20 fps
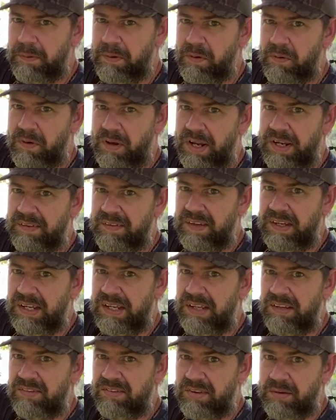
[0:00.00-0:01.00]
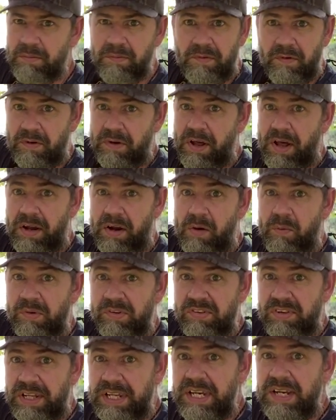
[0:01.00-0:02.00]
don't like these. They're not
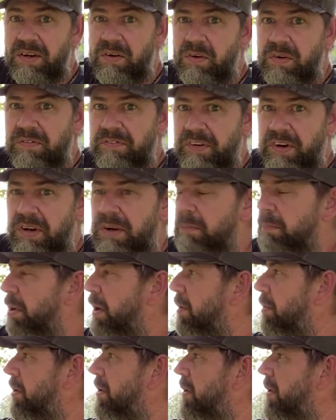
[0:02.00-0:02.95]
always legal if you're hunting public